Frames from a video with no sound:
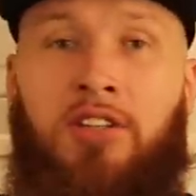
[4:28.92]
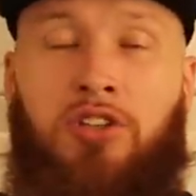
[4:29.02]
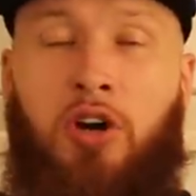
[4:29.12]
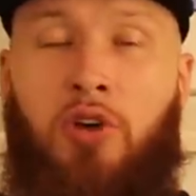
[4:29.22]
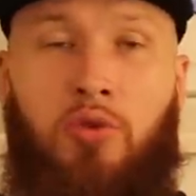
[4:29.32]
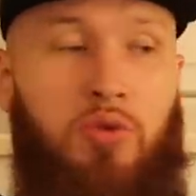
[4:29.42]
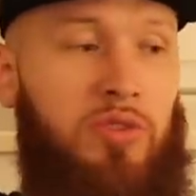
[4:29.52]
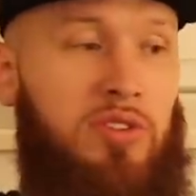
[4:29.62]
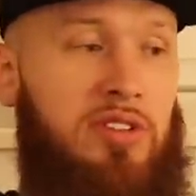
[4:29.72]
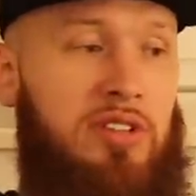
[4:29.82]

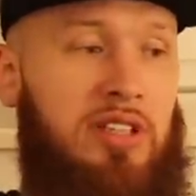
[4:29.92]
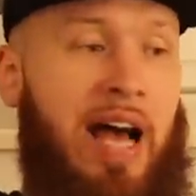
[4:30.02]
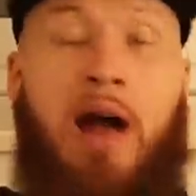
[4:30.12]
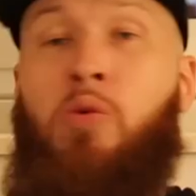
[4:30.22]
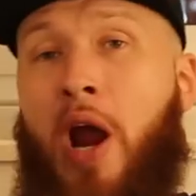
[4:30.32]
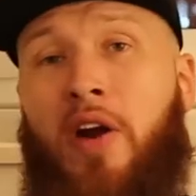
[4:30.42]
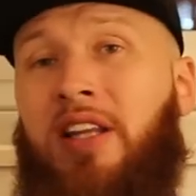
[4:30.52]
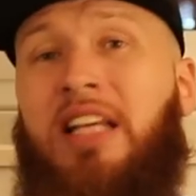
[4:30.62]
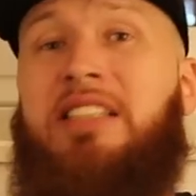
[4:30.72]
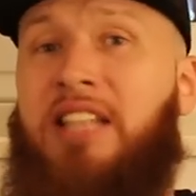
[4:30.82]
So I wear
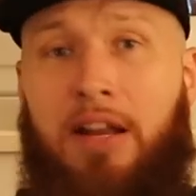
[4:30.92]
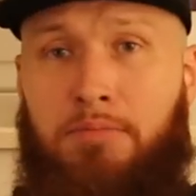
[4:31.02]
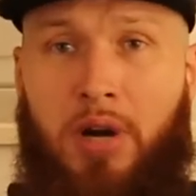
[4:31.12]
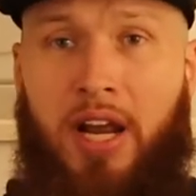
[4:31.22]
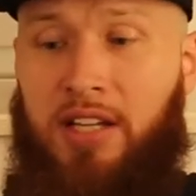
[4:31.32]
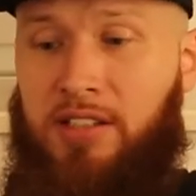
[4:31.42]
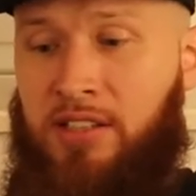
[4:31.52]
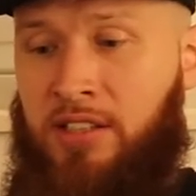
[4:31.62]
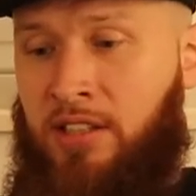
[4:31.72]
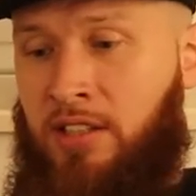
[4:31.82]
at least 10
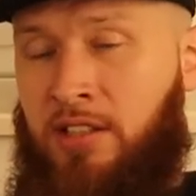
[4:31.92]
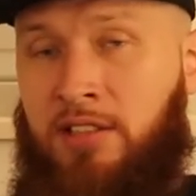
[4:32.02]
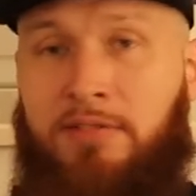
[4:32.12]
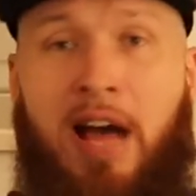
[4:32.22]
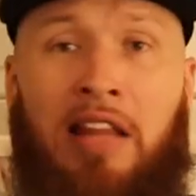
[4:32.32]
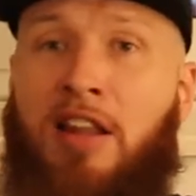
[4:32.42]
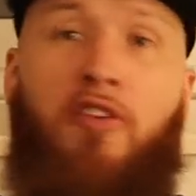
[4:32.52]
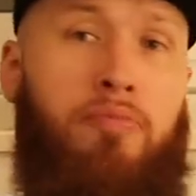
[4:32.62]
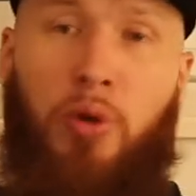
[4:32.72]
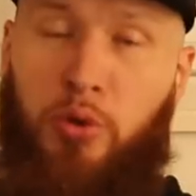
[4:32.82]
brands. I
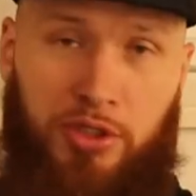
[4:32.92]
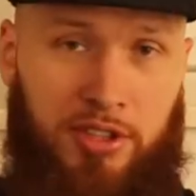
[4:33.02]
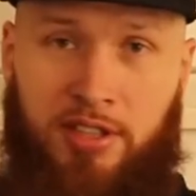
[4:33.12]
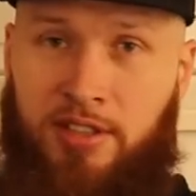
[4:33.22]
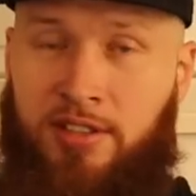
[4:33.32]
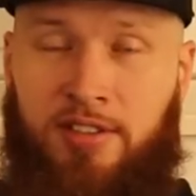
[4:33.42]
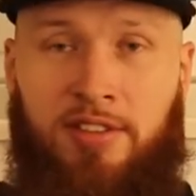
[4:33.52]
love Boost.